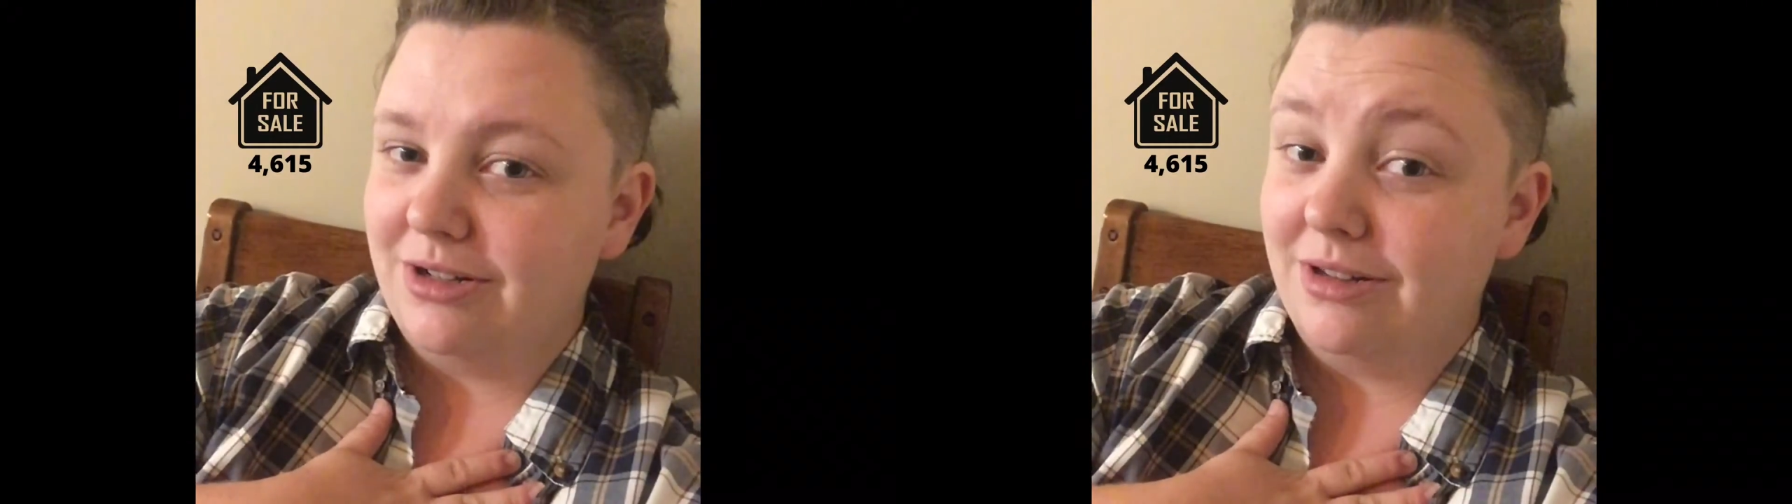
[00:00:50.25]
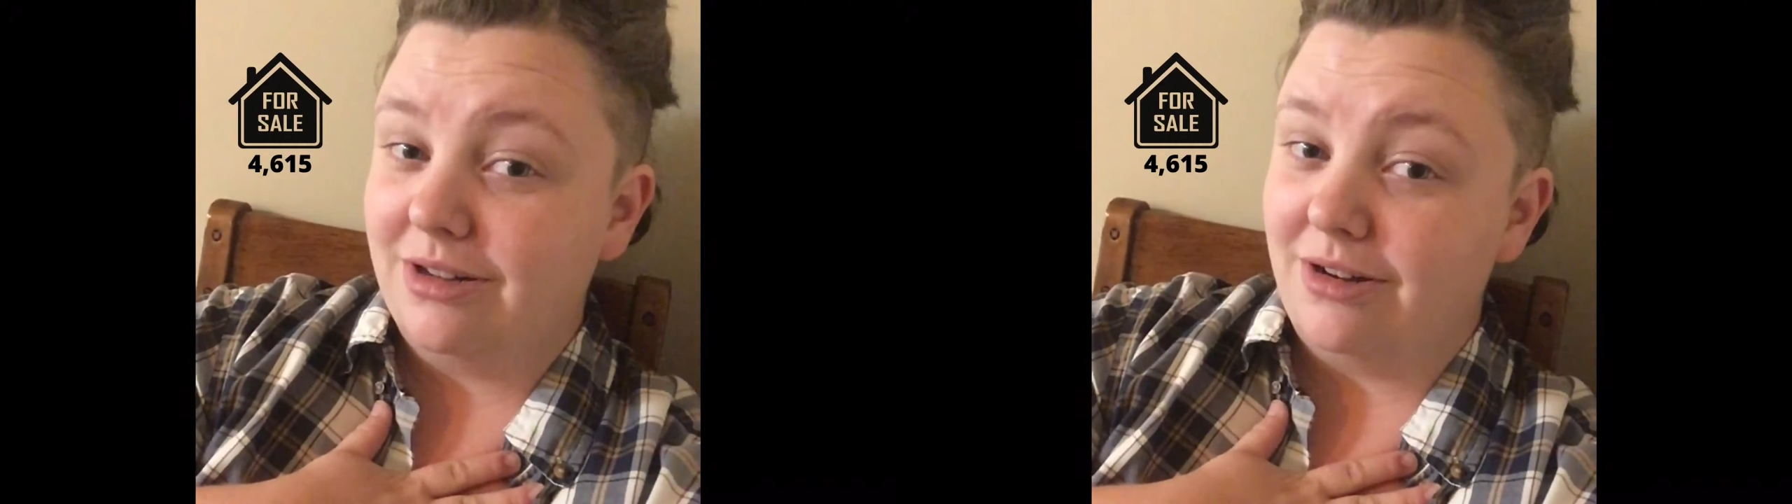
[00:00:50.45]

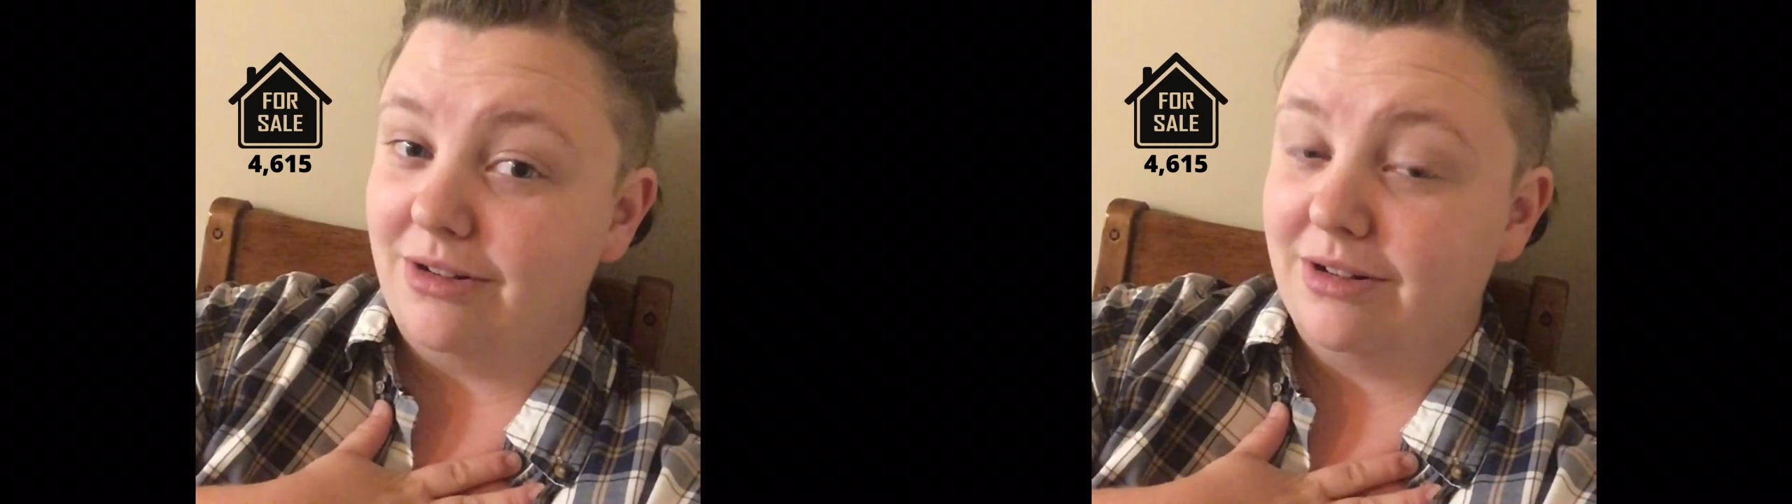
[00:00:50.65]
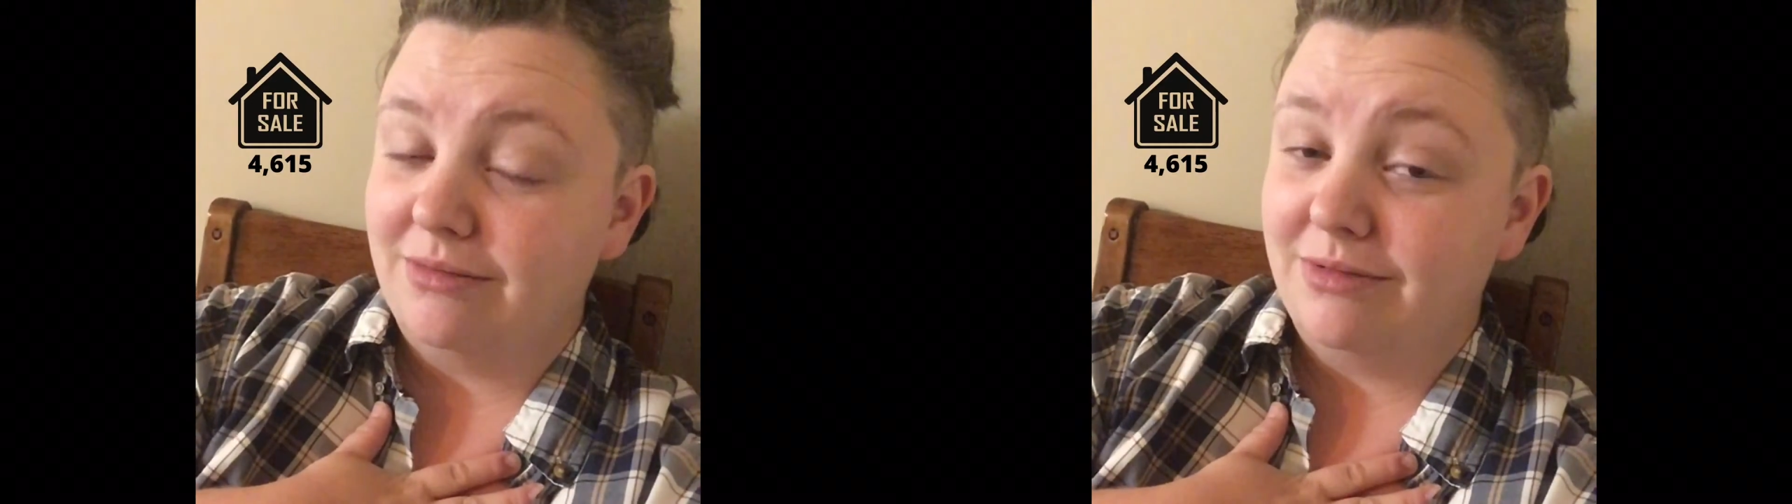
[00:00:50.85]
you
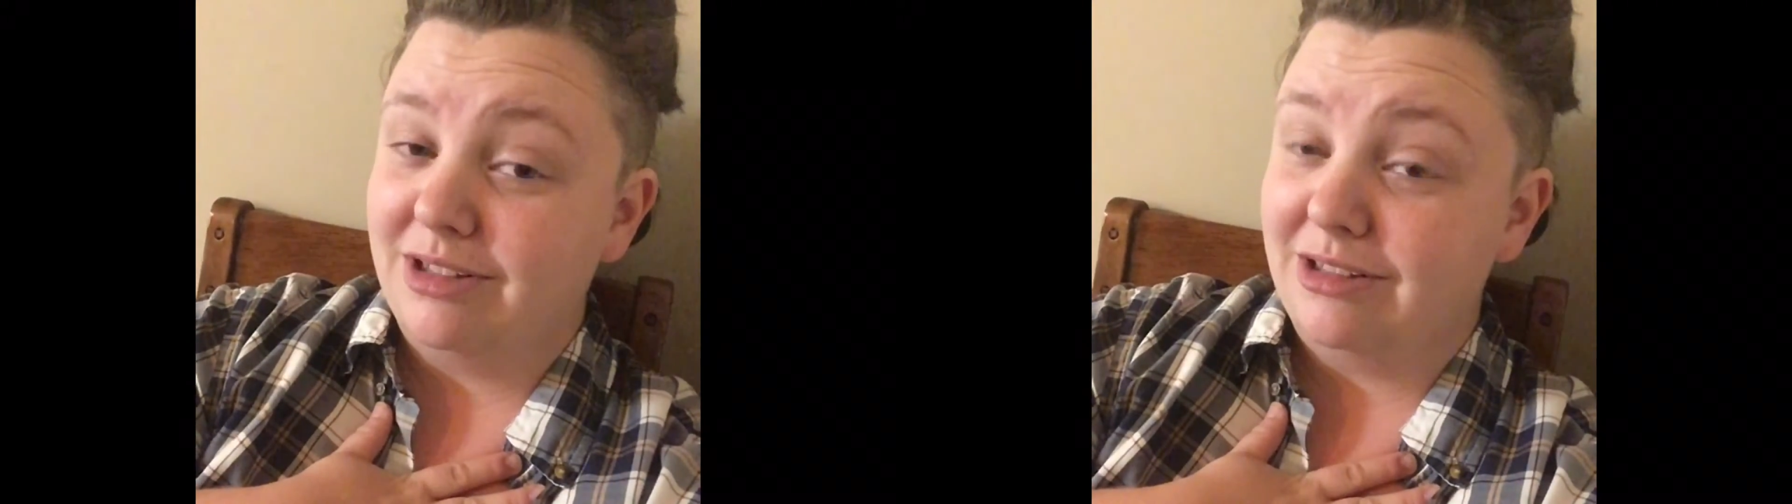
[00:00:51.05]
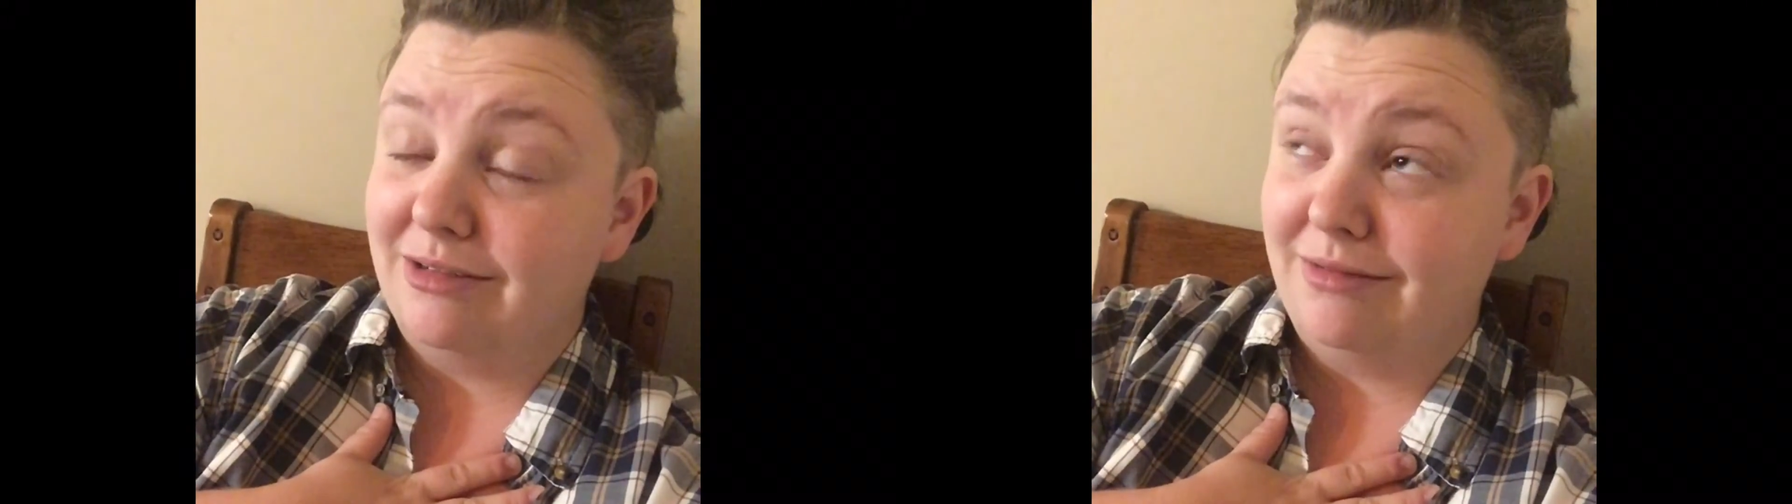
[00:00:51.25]
know,
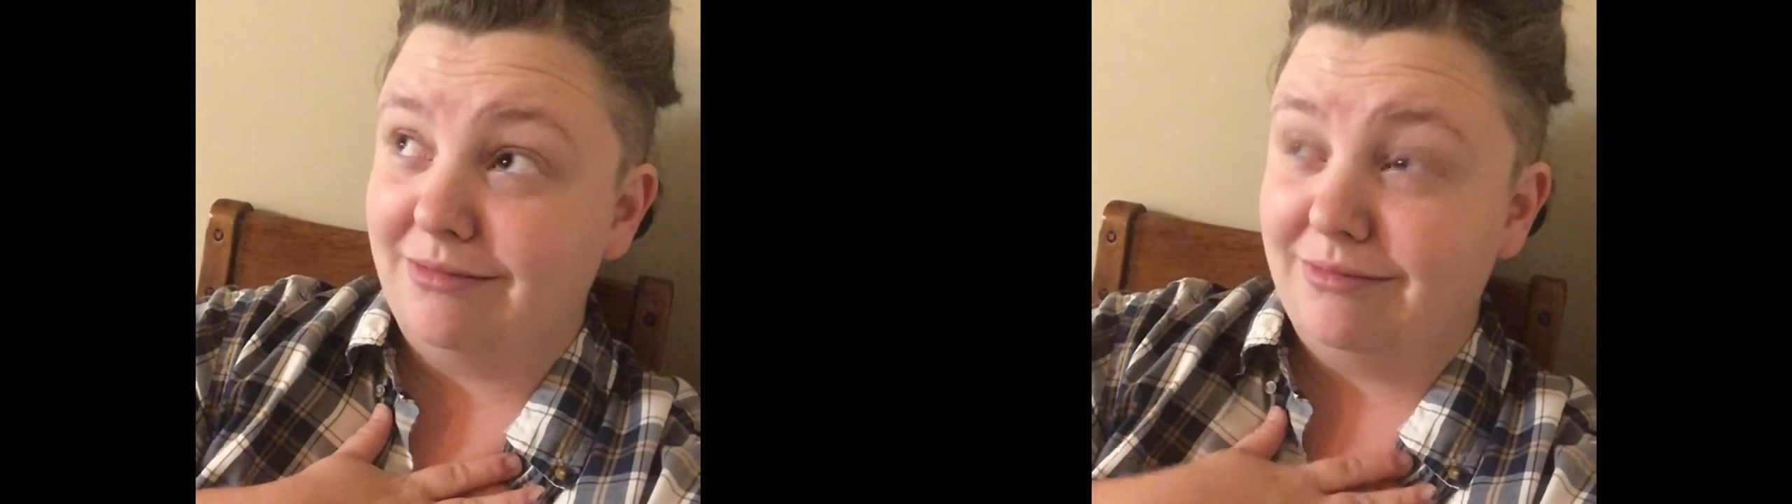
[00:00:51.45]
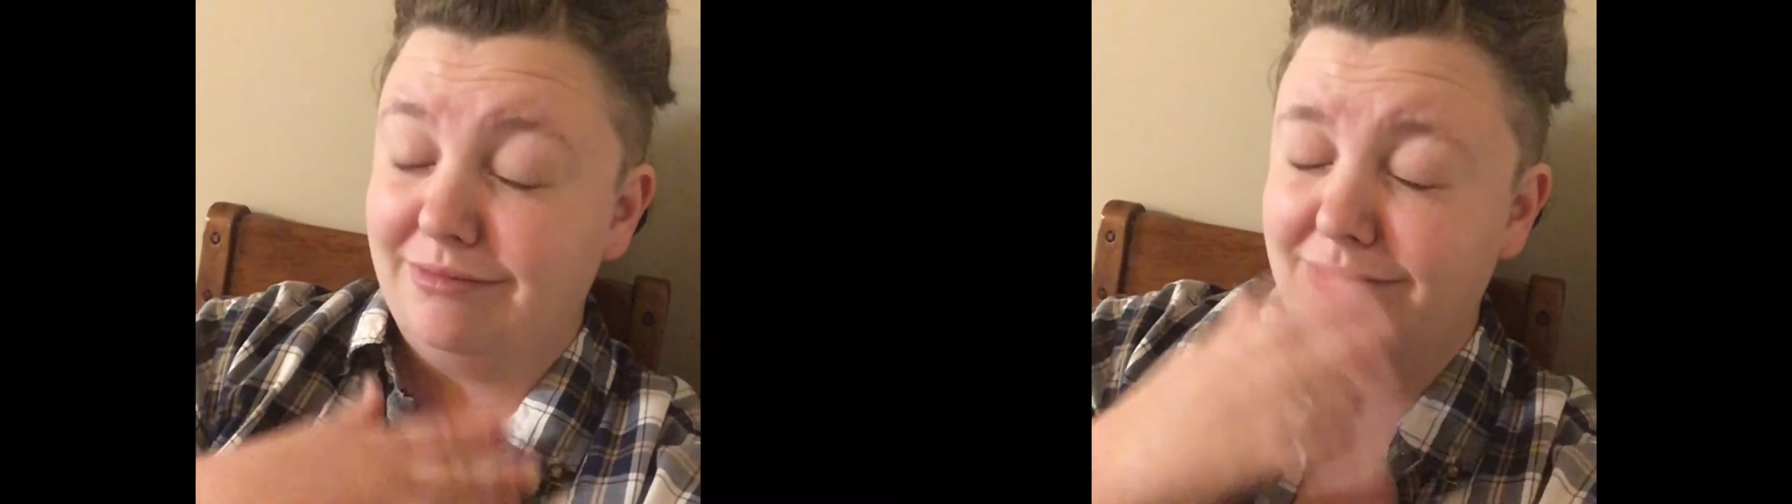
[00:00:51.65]

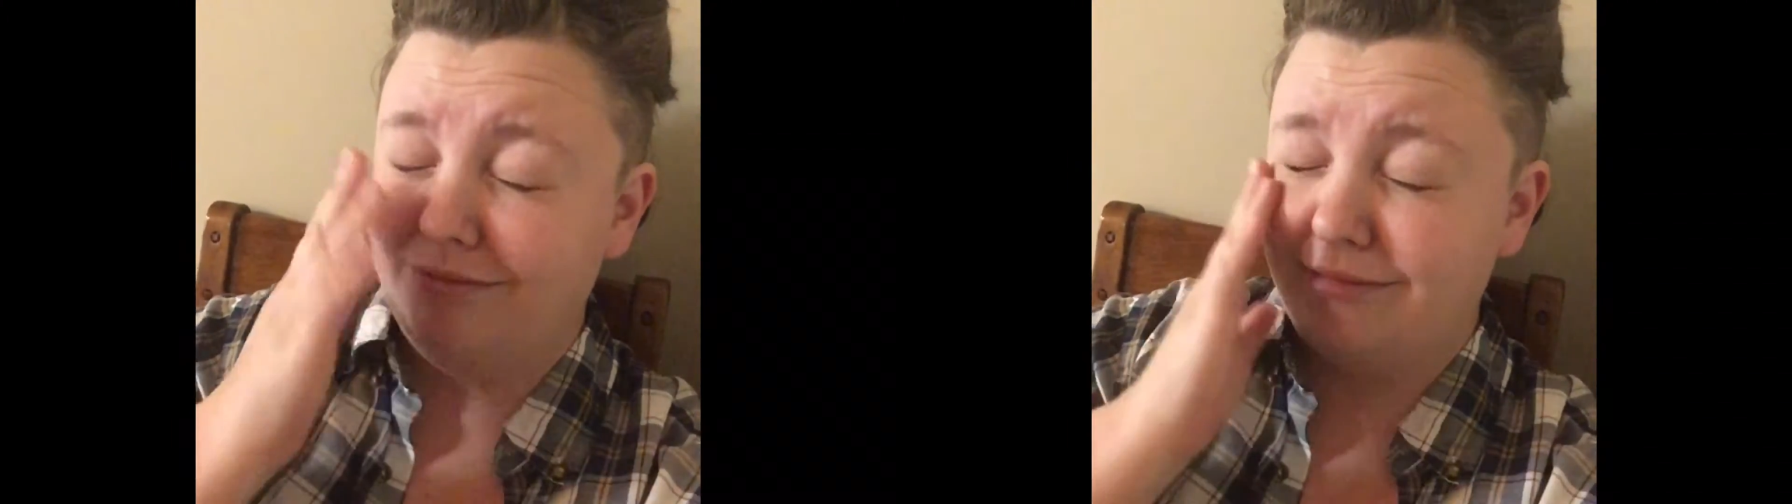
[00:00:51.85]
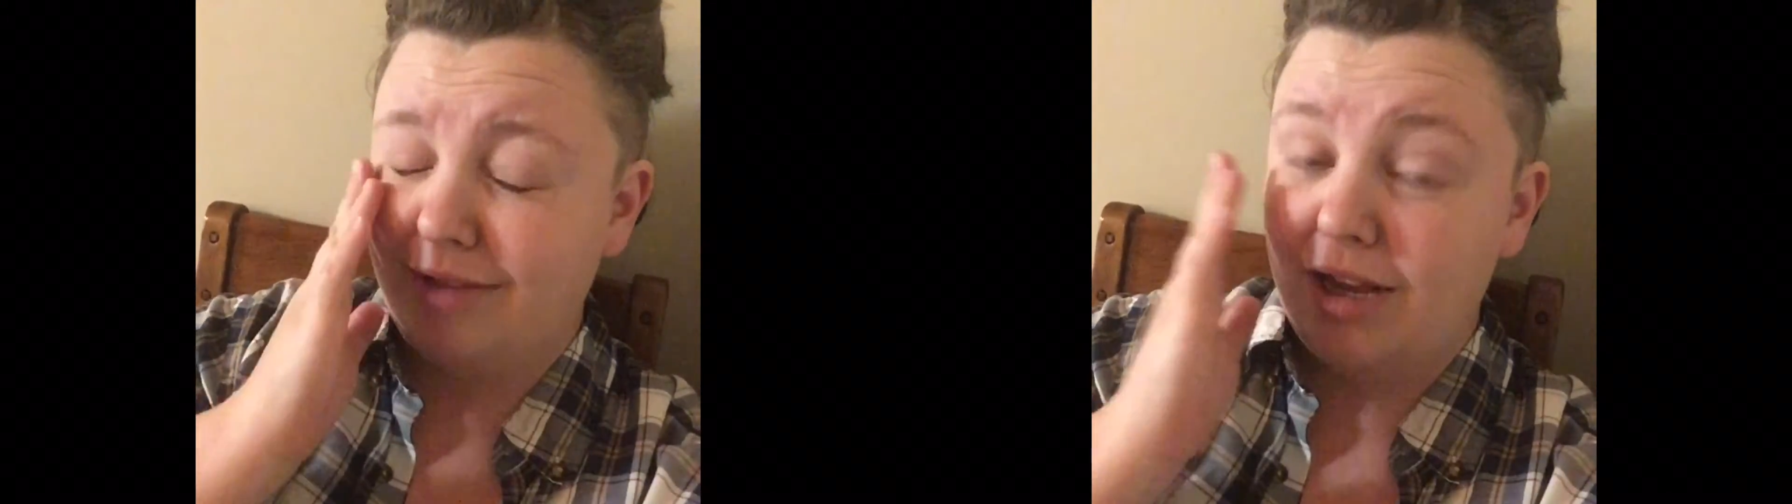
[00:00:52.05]
um,